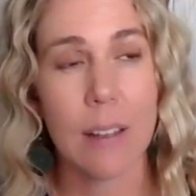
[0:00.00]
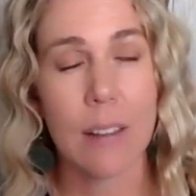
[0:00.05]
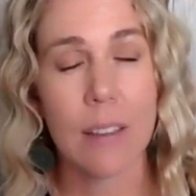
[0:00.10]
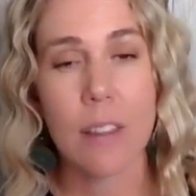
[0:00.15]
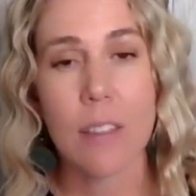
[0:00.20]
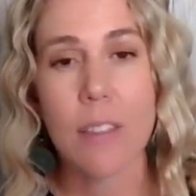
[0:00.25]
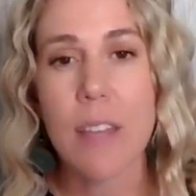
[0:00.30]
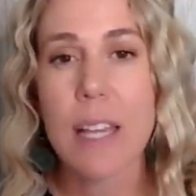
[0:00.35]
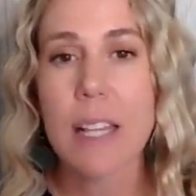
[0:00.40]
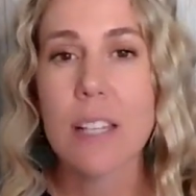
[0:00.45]

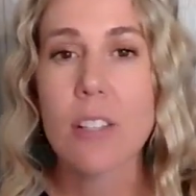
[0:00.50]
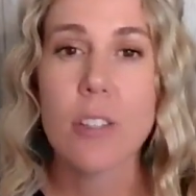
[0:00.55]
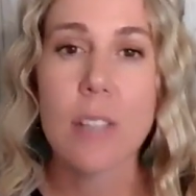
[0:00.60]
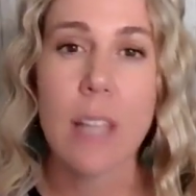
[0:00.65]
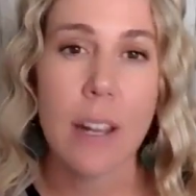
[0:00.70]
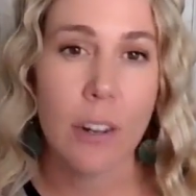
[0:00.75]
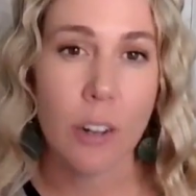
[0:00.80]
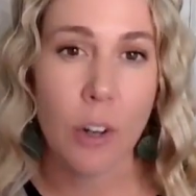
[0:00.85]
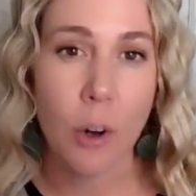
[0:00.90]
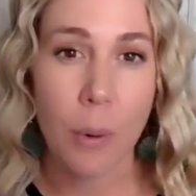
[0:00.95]
the things
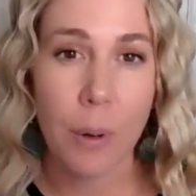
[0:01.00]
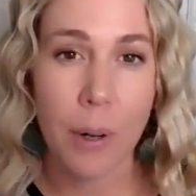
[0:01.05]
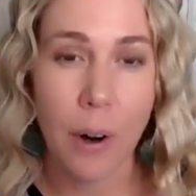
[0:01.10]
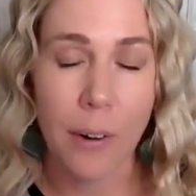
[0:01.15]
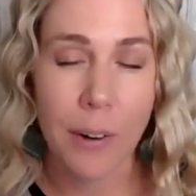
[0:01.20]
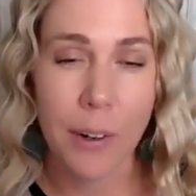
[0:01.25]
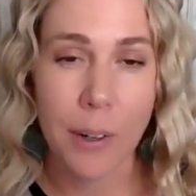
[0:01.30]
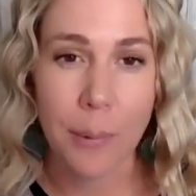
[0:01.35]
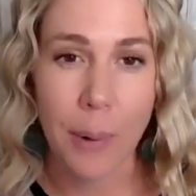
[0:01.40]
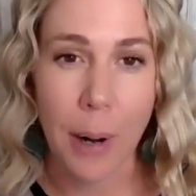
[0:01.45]
that are going
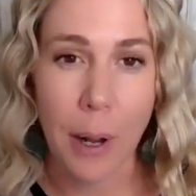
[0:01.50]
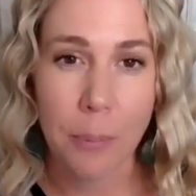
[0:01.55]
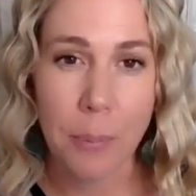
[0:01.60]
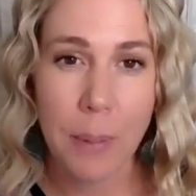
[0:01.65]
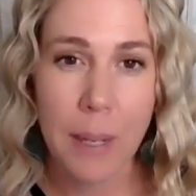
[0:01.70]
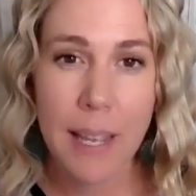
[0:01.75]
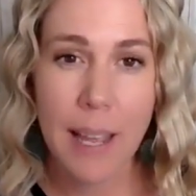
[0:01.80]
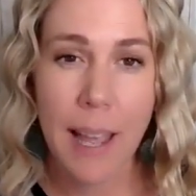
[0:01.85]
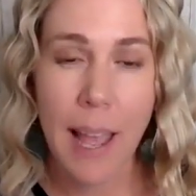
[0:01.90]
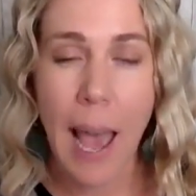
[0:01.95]
on around
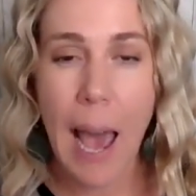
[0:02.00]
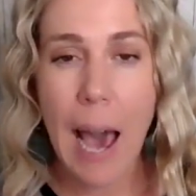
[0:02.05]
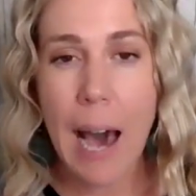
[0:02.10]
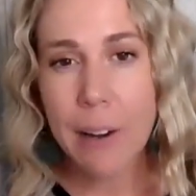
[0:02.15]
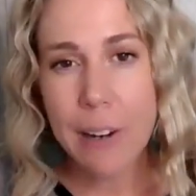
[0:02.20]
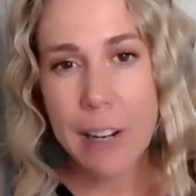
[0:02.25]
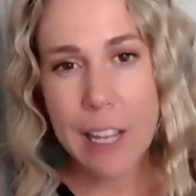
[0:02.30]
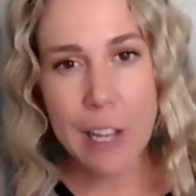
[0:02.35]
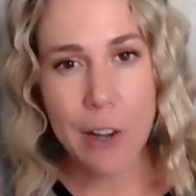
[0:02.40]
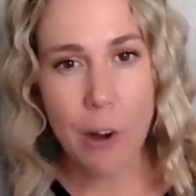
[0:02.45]
me,
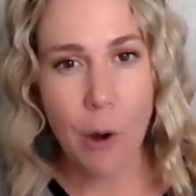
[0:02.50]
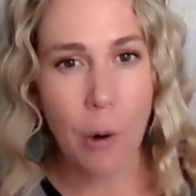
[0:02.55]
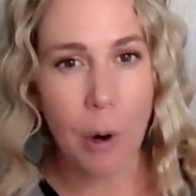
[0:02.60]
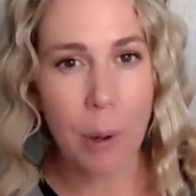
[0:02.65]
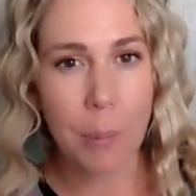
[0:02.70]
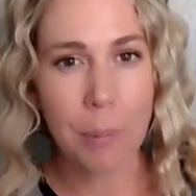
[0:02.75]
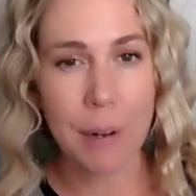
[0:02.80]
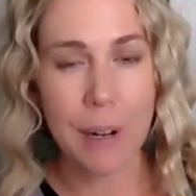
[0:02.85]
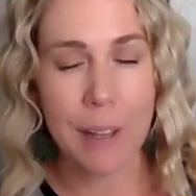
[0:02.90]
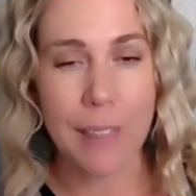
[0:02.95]
how to
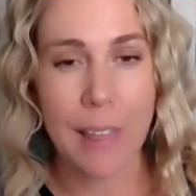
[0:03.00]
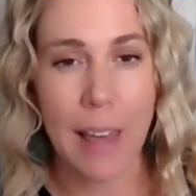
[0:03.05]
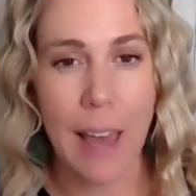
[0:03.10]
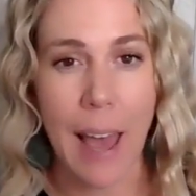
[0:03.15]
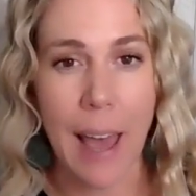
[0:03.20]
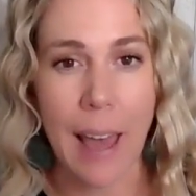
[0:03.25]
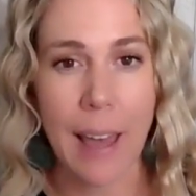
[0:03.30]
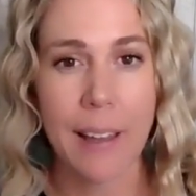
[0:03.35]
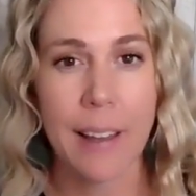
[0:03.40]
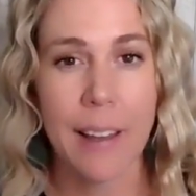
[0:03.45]
incorporate
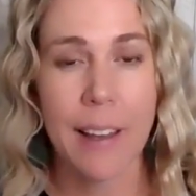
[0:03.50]
that.